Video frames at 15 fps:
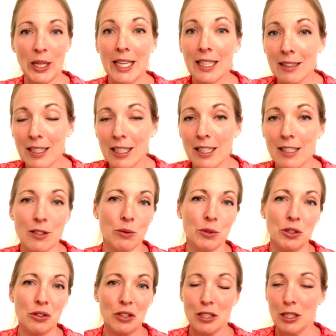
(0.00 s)
illness, or
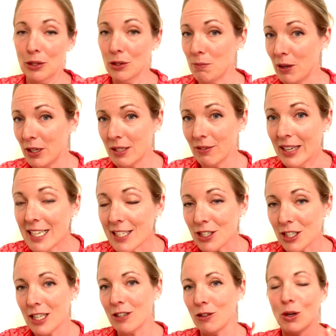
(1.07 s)
you just lose
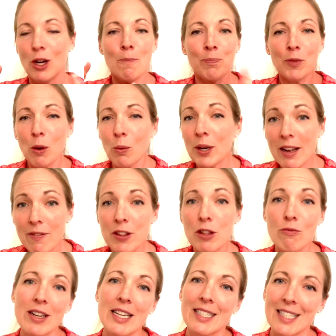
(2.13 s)
motivation, or whatever the
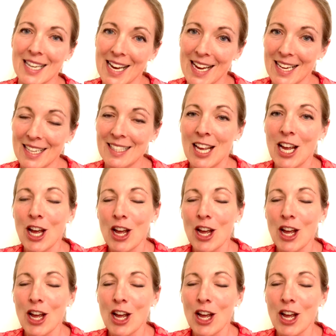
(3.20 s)
reason is,